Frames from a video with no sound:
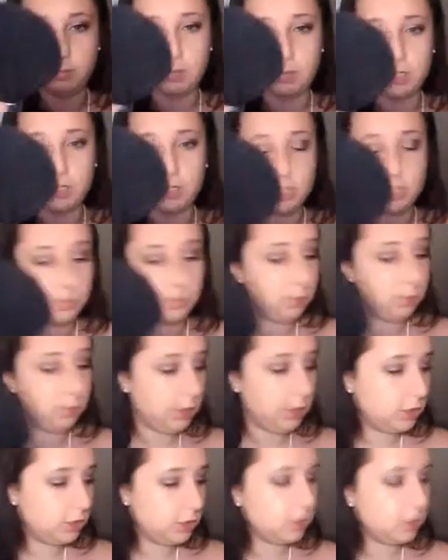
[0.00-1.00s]
blush
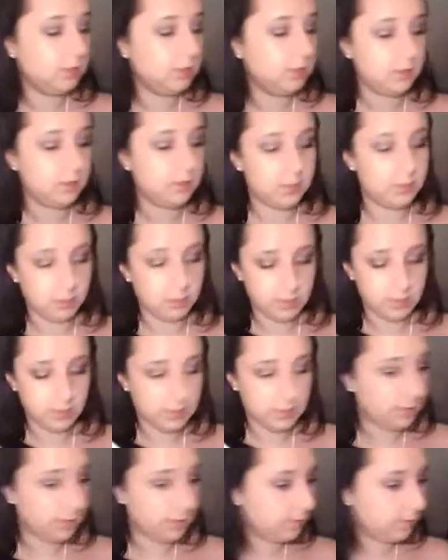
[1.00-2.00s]
brush. It's hard to
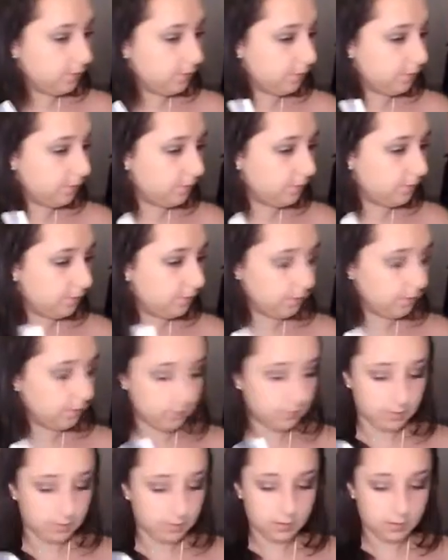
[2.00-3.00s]
say.
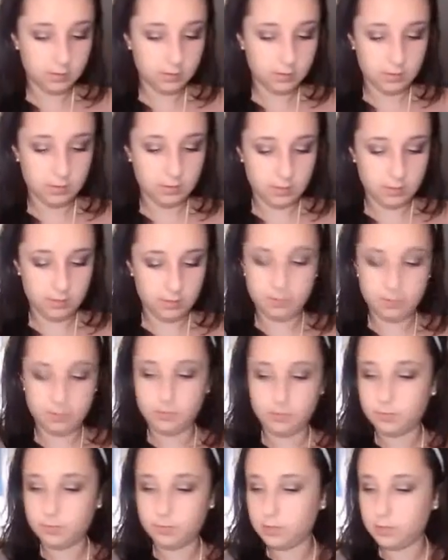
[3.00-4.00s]

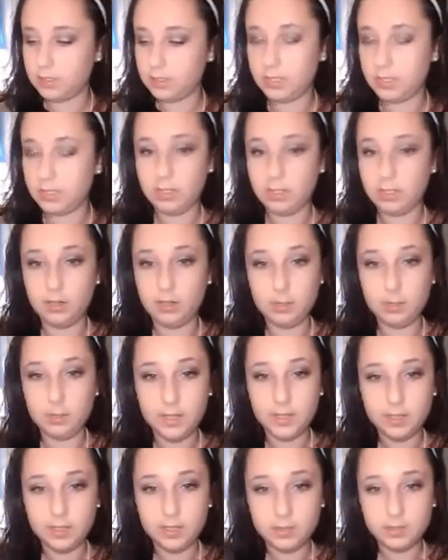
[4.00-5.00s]
Just going to take a little
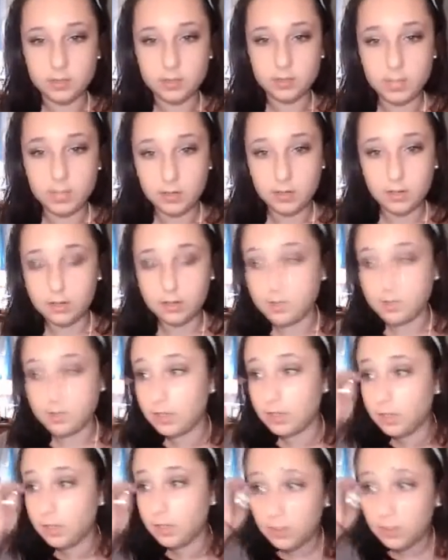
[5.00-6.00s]
bit, shake it off a
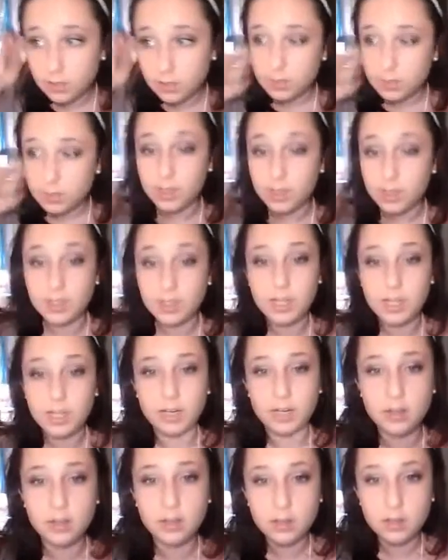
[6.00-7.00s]
little. And
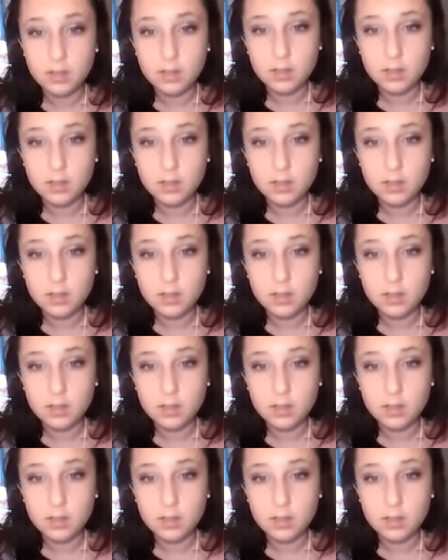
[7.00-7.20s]
then,